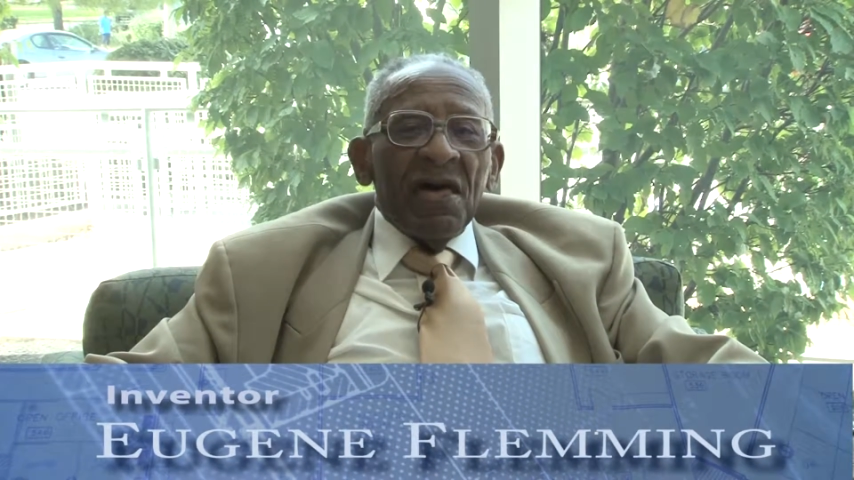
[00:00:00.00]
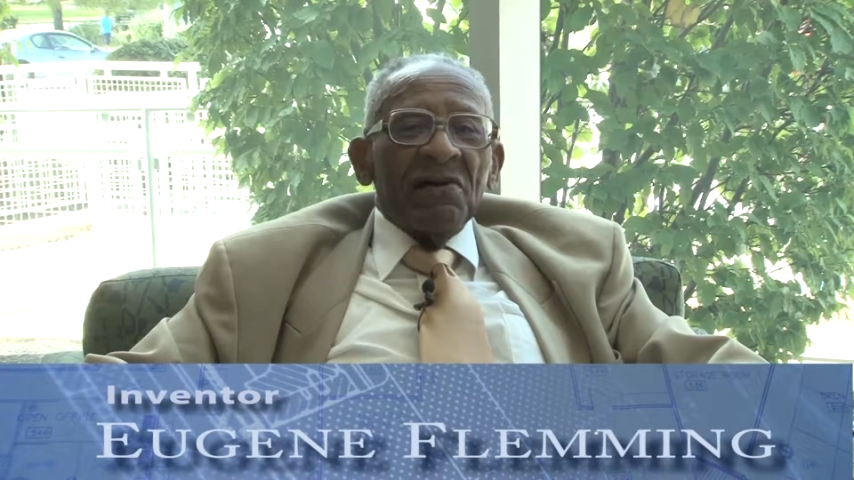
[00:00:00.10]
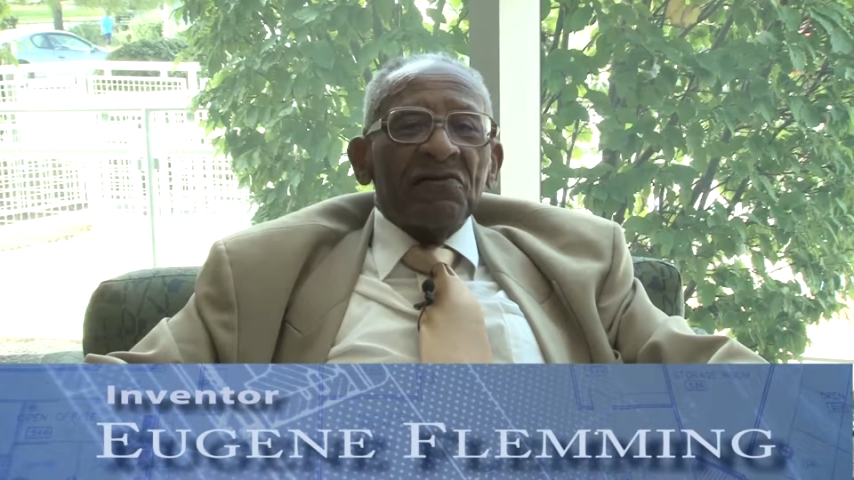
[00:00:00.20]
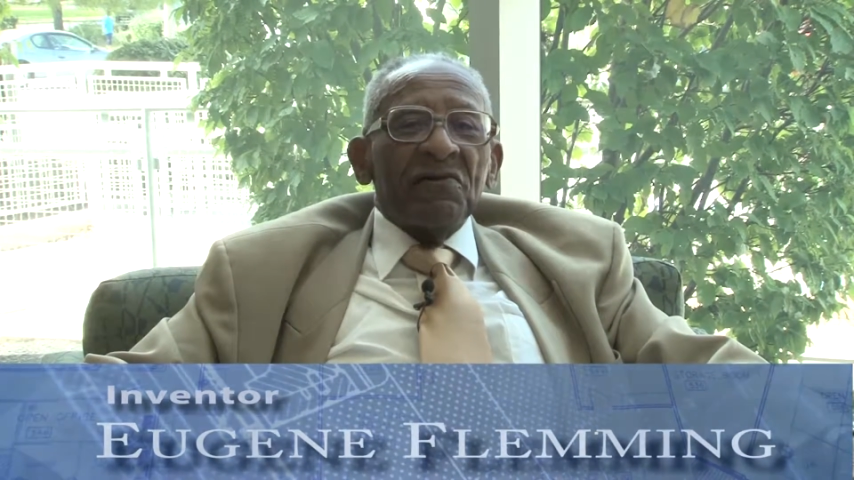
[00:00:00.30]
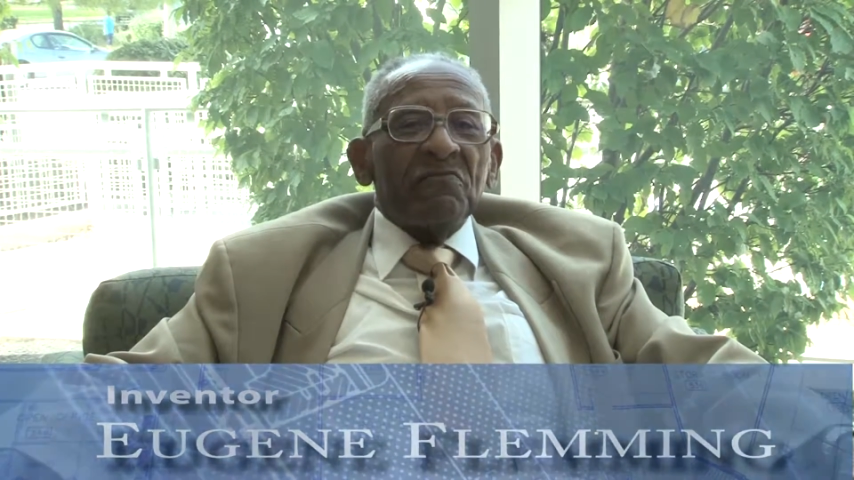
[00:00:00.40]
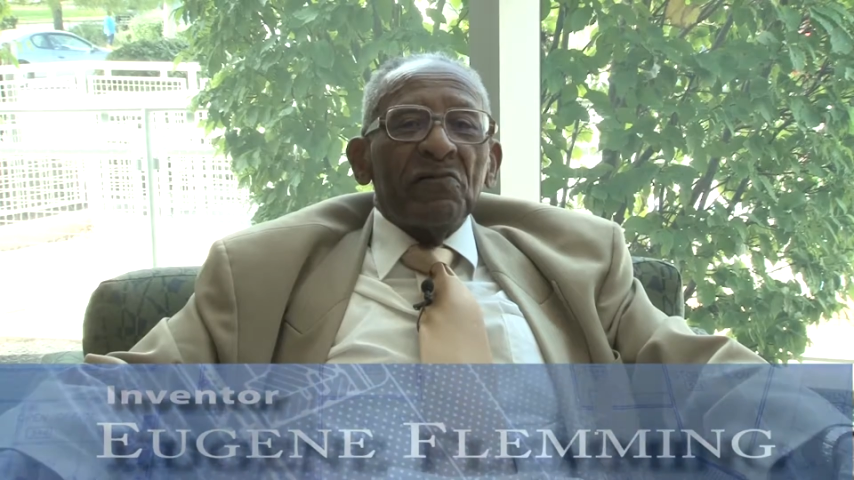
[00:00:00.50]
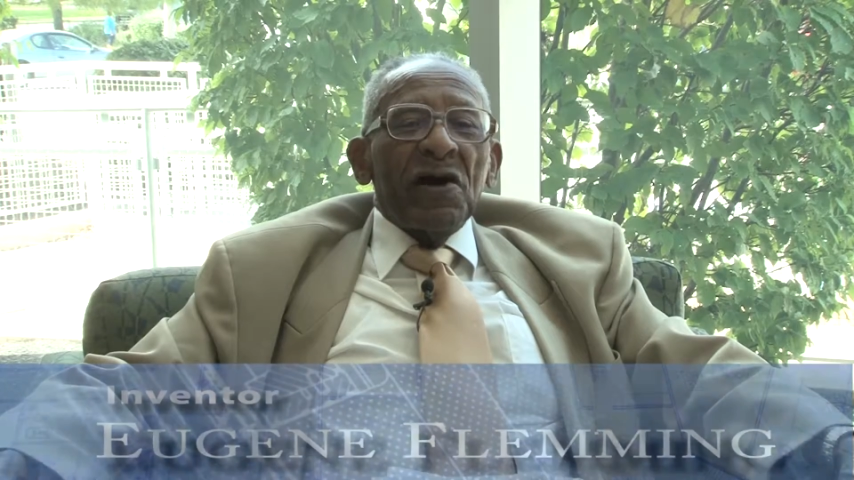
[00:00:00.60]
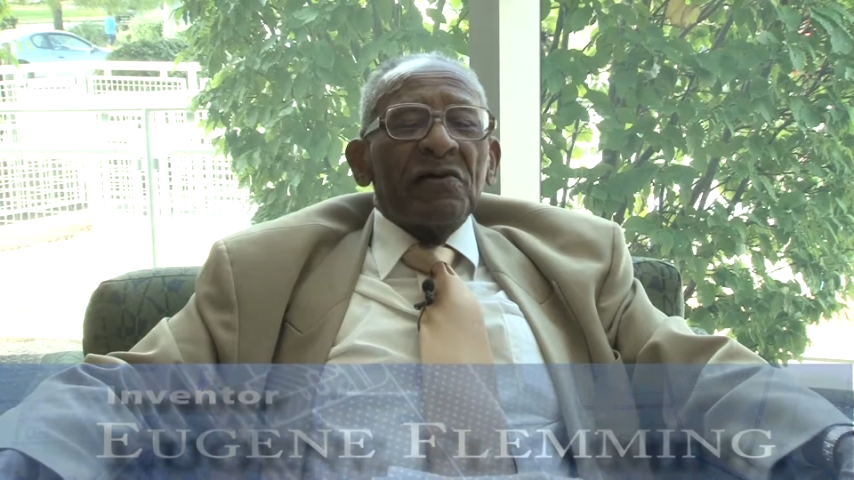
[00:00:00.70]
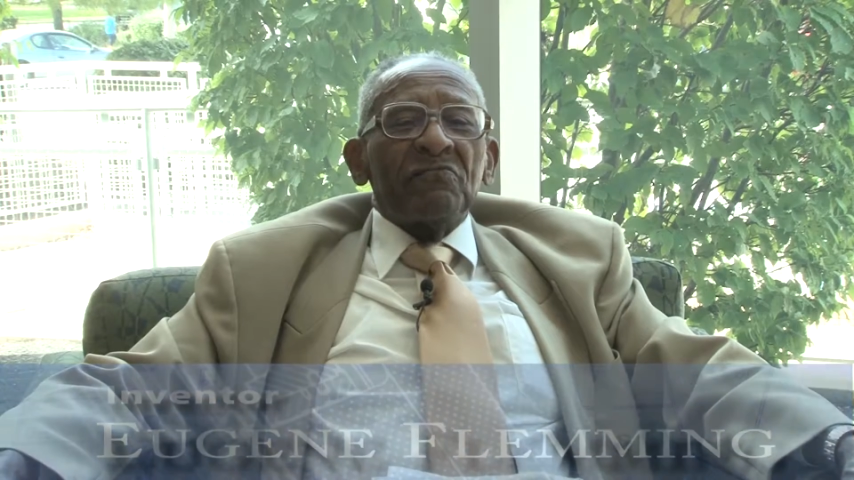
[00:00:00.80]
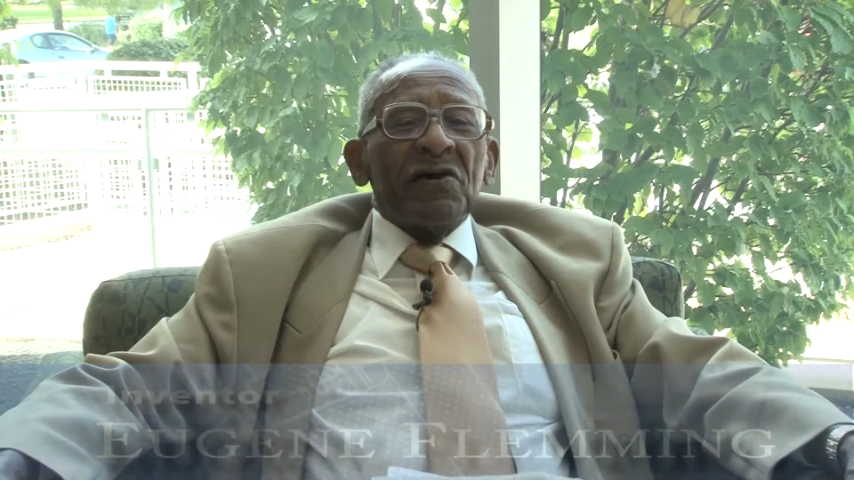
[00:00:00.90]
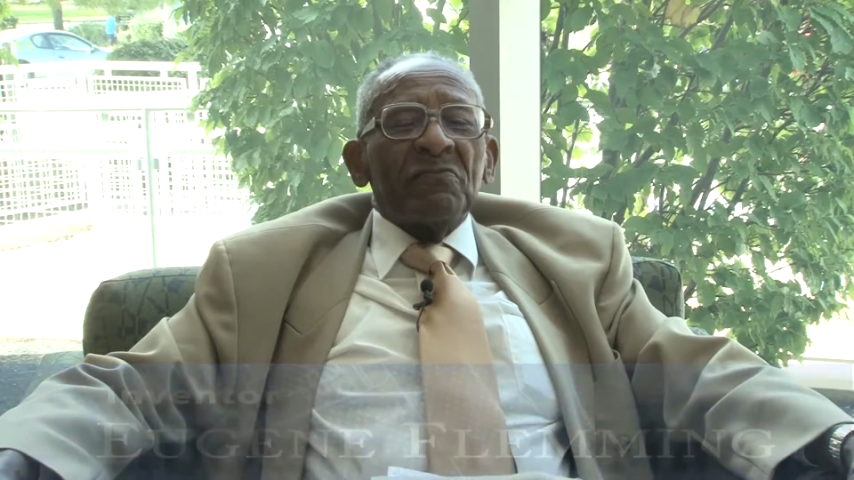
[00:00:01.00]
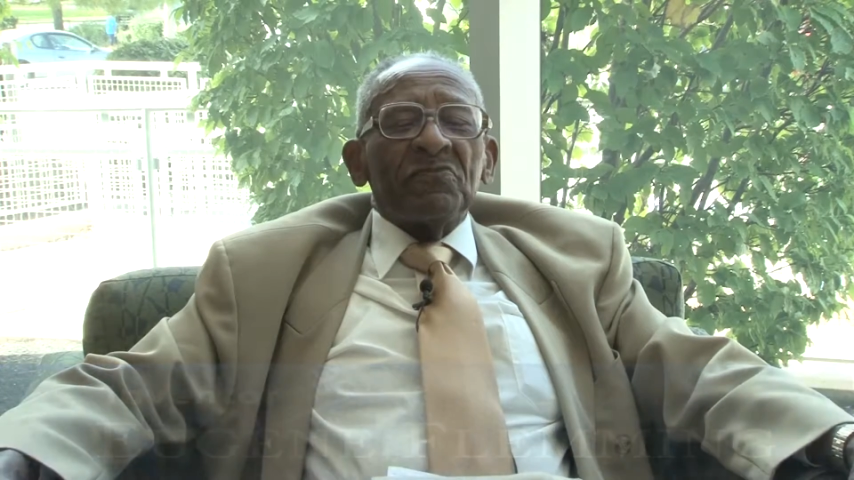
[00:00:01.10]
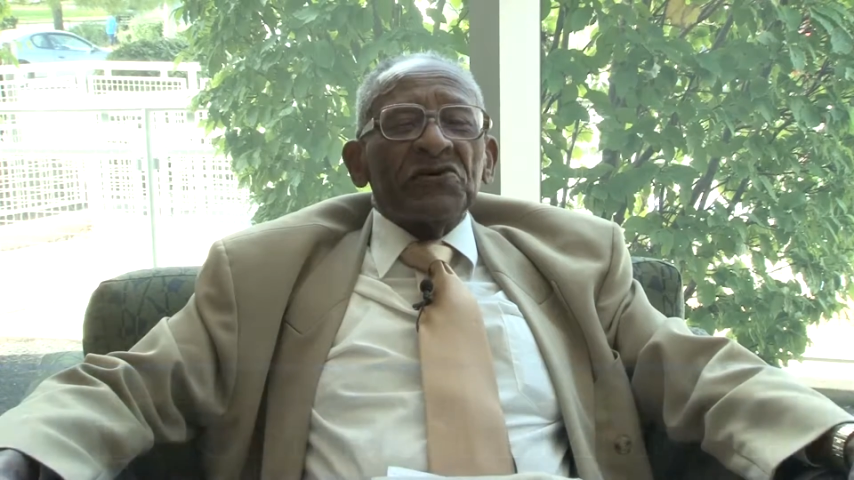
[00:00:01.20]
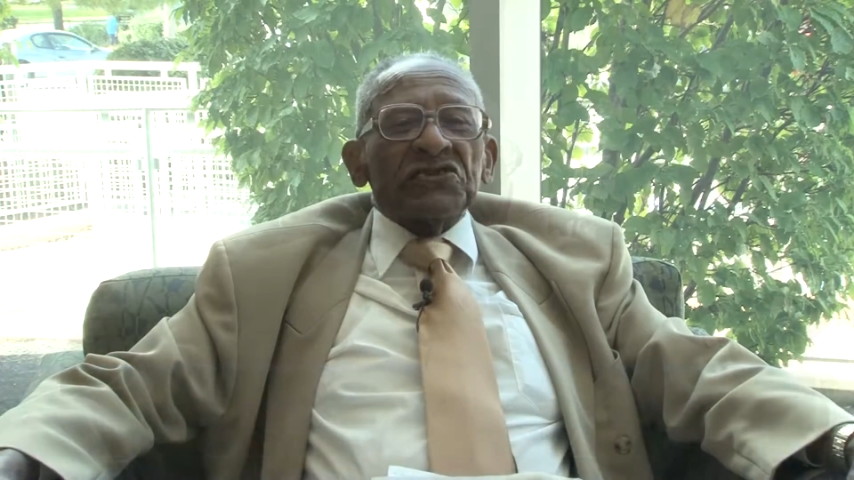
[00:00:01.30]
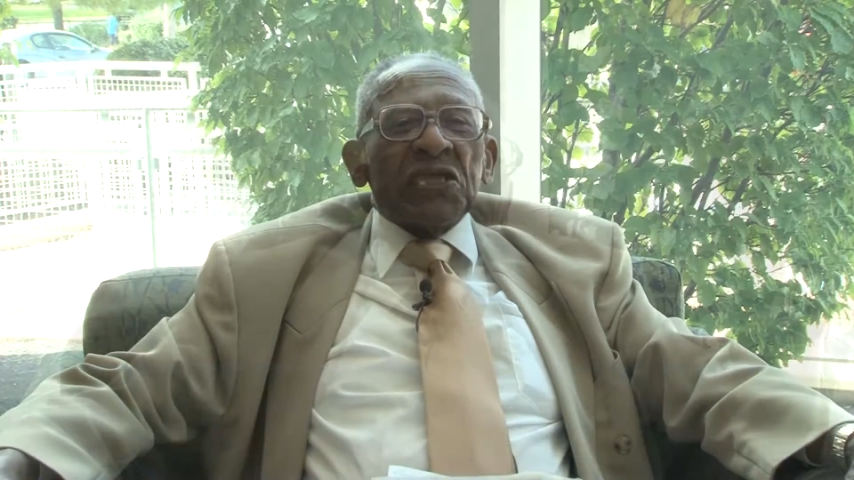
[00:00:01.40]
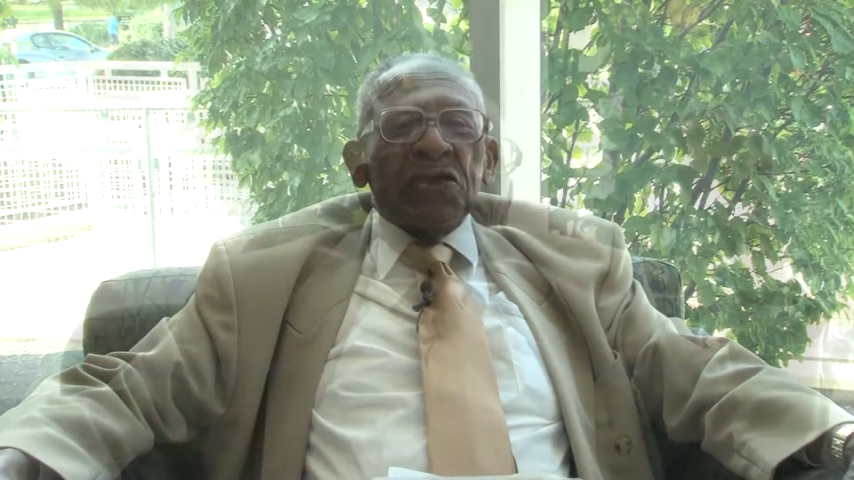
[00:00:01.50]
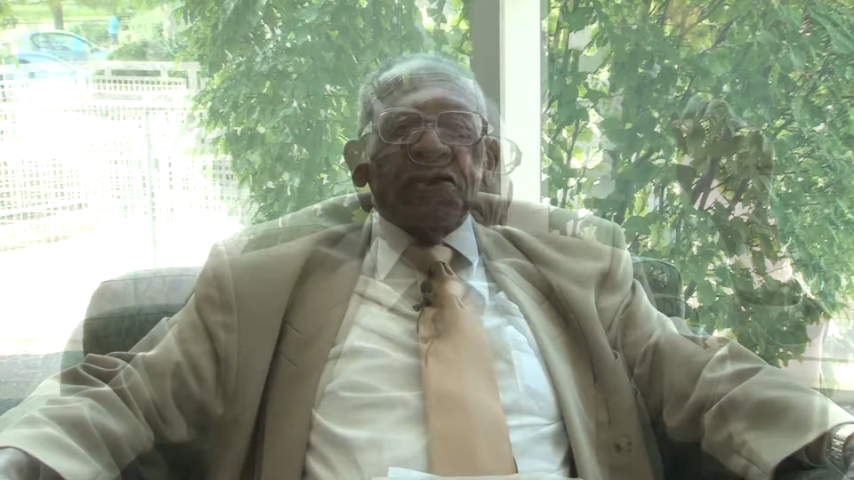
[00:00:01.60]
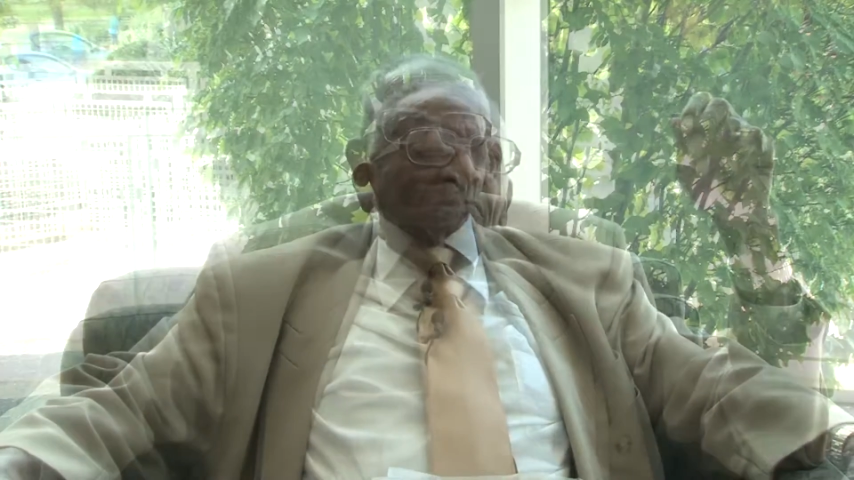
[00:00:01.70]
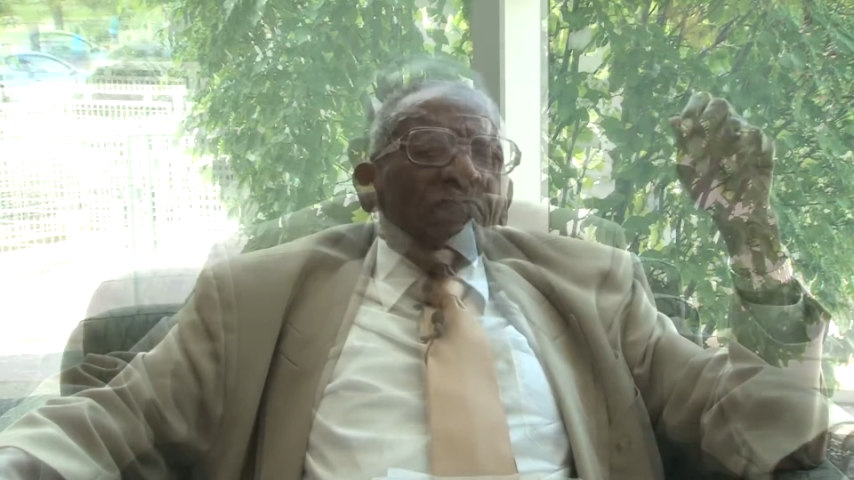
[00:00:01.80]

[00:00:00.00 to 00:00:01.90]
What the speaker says: I'll come by mistake.